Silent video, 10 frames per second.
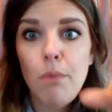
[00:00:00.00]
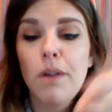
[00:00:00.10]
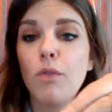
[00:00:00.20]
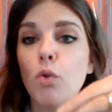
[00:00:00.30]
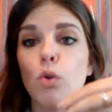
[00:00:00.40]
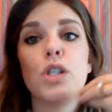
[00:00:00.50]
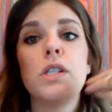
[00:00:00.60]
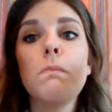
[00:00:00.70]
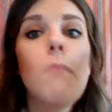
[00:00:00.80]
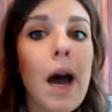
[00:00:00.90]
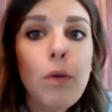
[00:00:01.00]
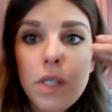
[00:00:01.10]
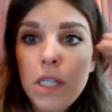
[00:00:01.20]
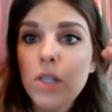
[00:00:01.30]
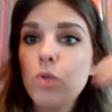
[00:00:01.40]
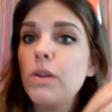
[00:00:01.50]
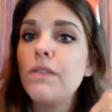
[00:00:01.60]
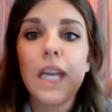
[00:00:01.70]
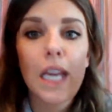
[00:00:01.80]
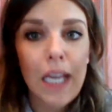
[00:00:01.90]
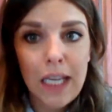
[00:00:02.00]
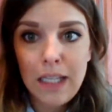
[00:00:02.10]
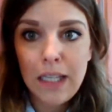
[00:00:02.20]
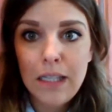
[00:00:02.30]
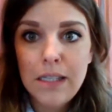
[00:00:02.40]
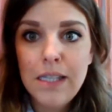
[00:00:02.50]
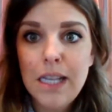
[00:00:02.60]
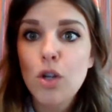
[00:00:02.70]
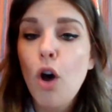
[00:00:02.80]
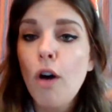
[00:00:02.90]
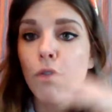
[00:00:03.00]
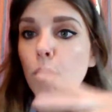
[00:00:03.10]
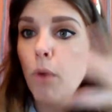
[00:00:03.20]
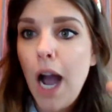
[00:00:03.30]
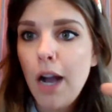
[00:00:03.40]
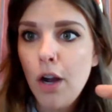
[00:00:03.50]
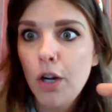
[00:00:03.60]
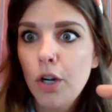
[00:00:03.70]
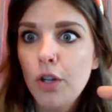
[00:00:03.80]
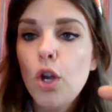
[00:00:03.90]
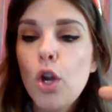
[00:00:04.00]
We have gorgeous mountains. We have canyons. That's all of the rock on Earth.